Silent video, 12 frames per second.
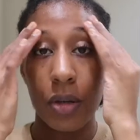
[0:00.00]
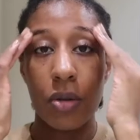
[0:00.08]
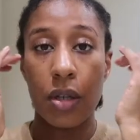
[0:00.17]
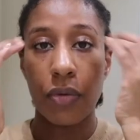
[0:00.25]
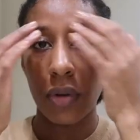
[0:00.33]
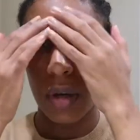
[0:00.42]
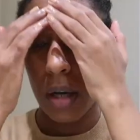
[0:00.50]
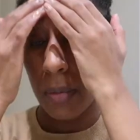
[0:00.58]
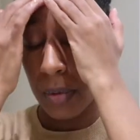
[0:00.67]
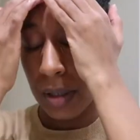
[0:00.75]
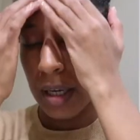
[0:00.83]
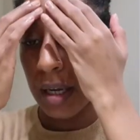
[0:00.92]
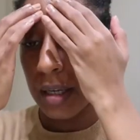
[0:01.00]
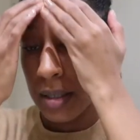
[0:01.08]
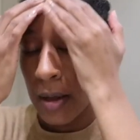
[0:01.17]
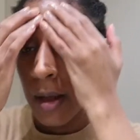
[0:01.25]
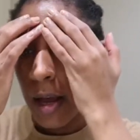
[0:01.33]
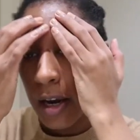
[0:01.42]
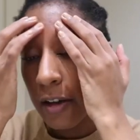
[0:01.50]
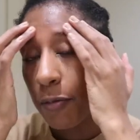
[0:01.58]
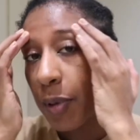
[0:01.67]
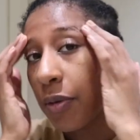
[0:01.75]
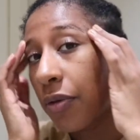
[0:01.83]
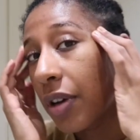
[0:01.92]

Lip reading: using for a couple of days, and I've been